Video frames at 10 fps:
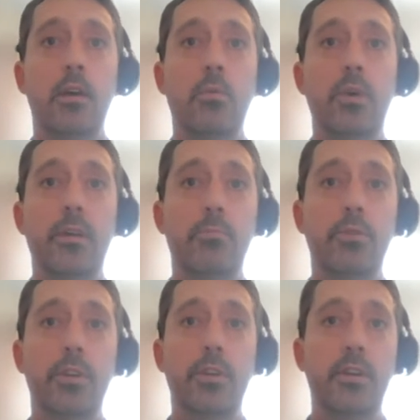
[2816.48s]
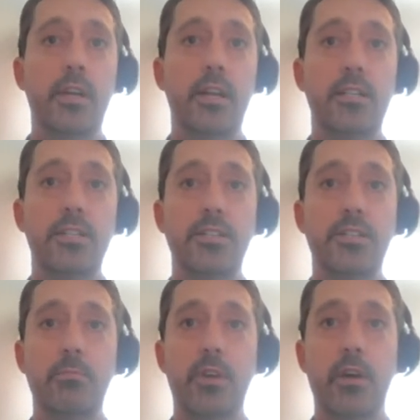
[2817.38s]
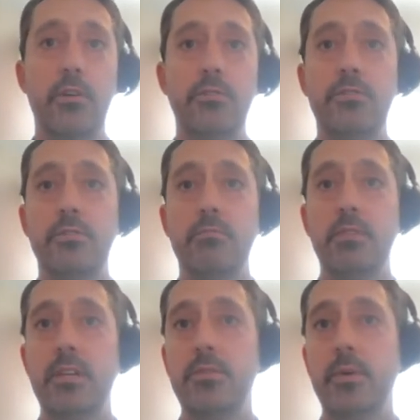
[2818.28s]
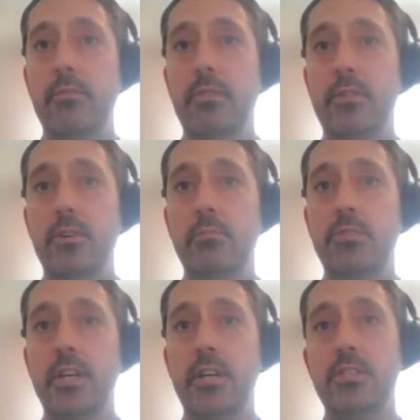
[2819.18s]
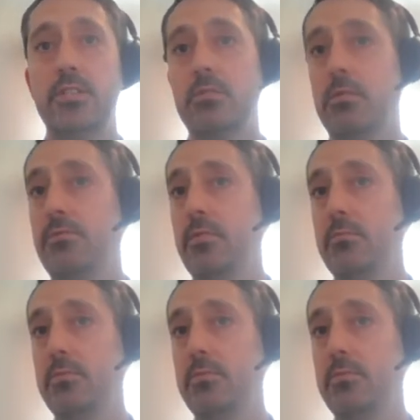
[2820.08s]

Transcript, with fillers: We input uniclass system codes into our Revit objects from